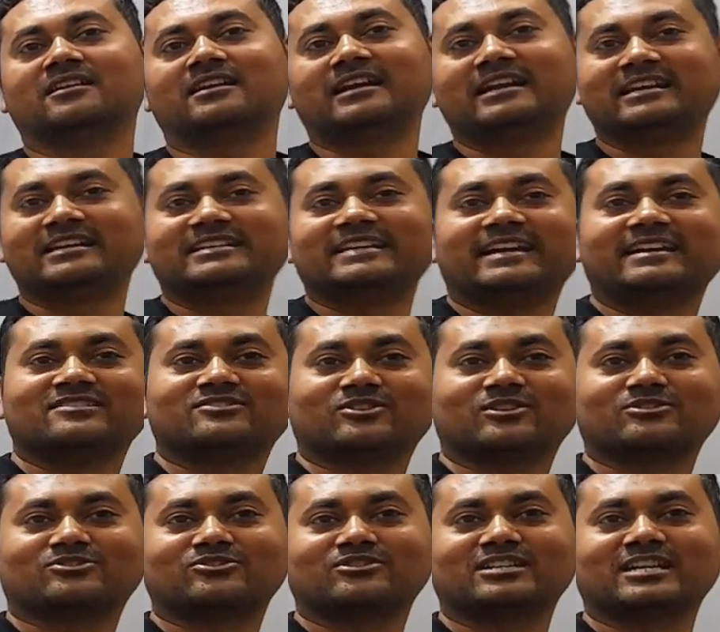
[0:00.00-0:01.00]
India is
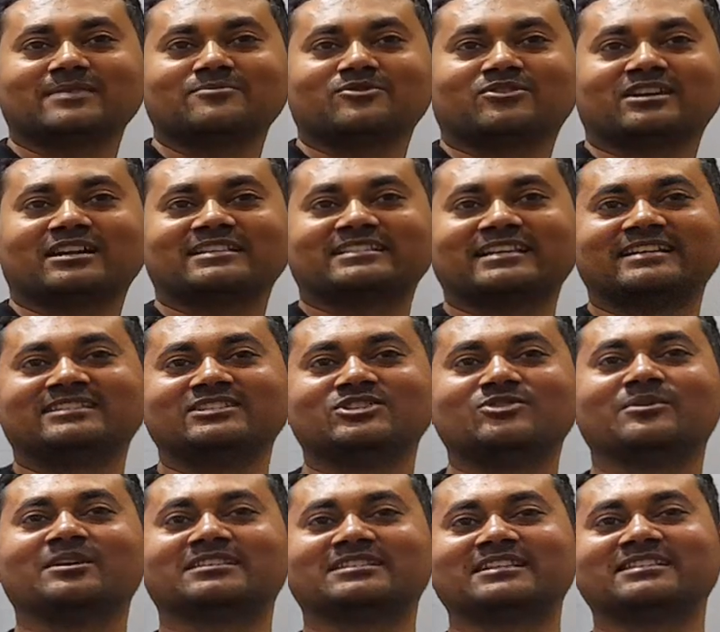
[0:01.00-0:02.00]
also a democracy and
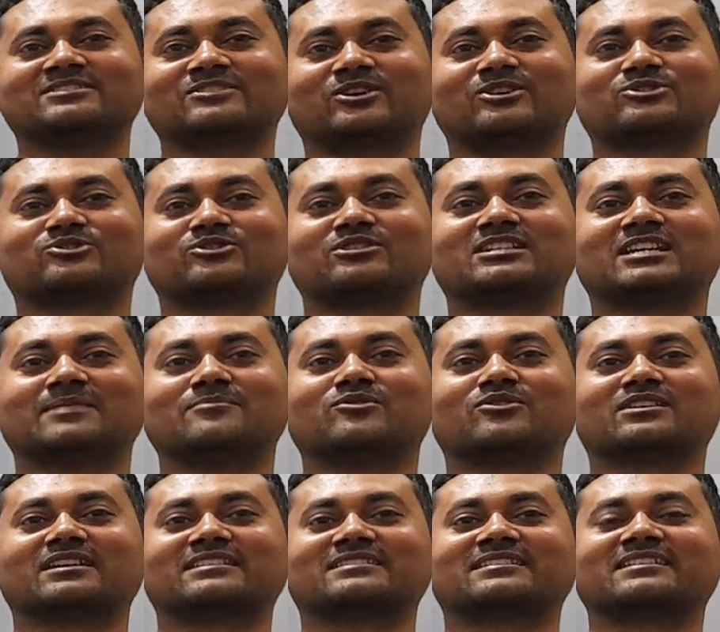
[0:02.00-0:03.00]
USA is also a
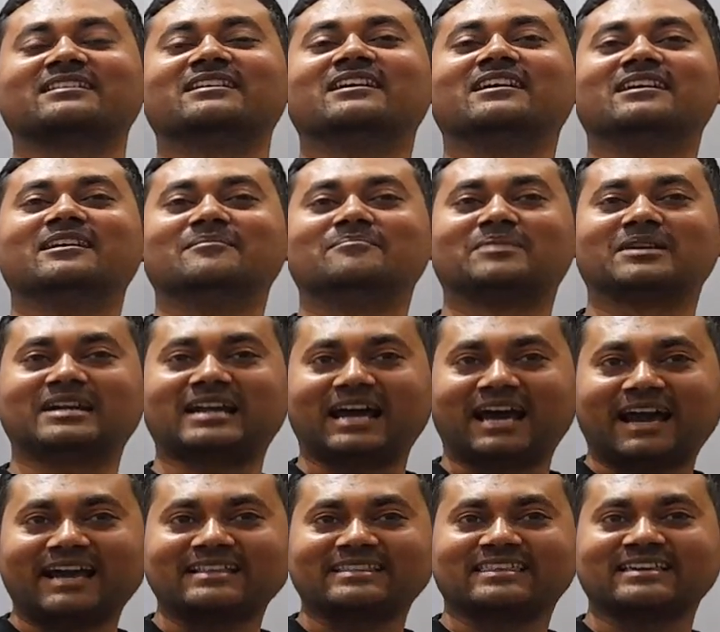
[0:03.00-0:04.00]
democracy. But
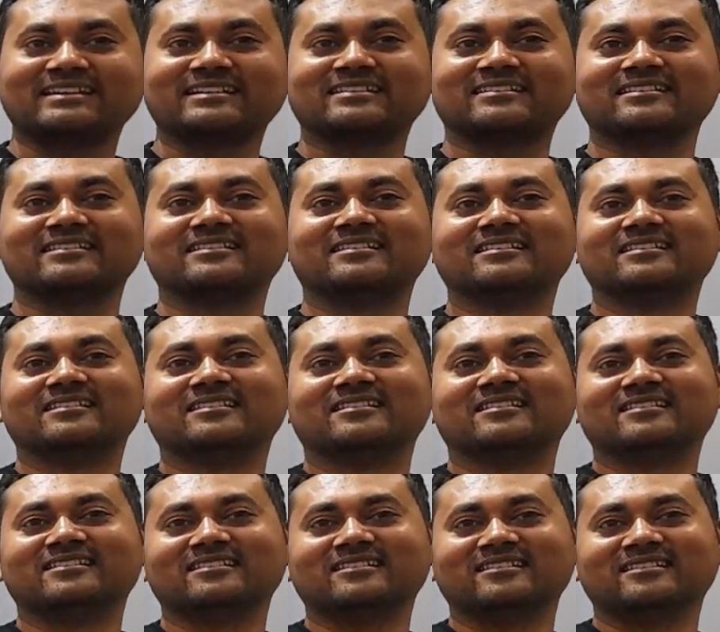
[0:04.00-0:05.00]
I think
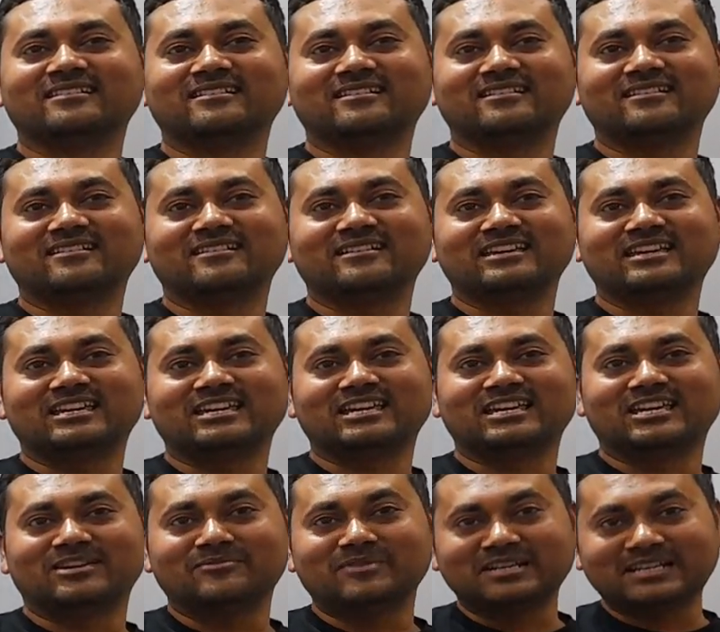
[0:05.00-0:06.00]

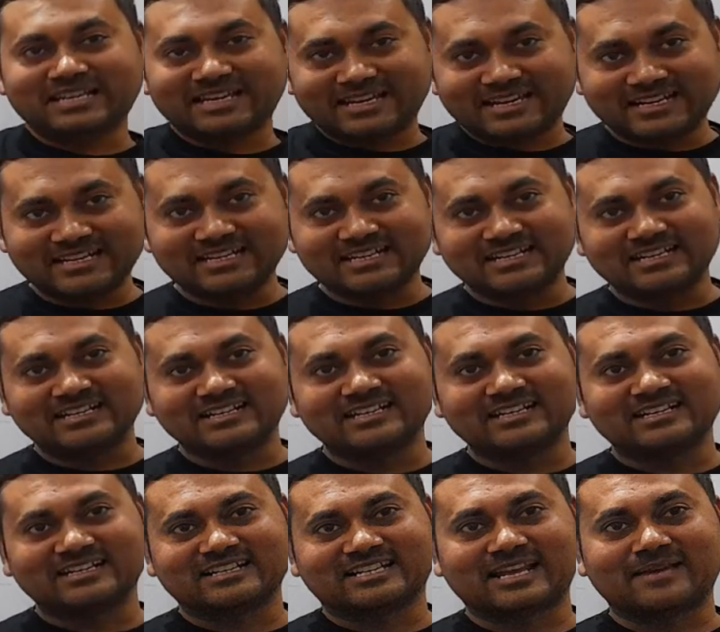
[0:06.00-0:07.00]
even in
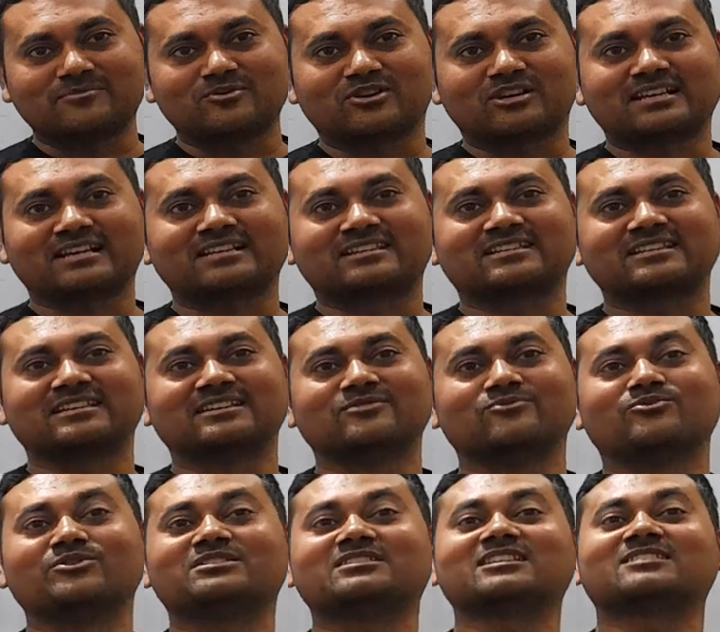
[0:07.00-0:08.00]
democracy,
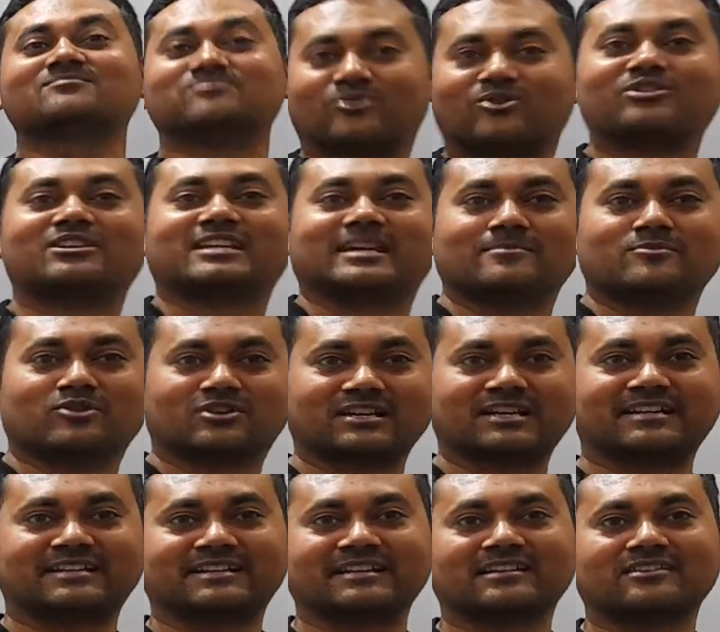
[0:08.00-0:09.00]
which is more
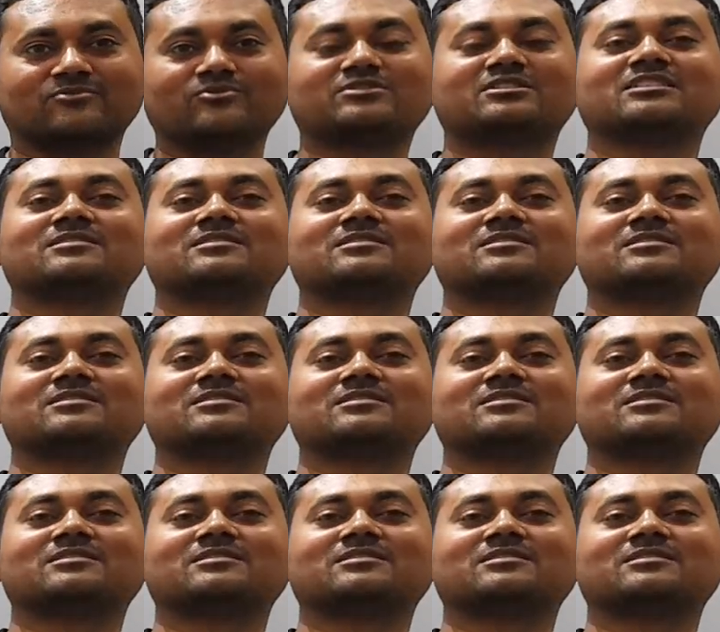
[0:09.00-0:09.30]
democratic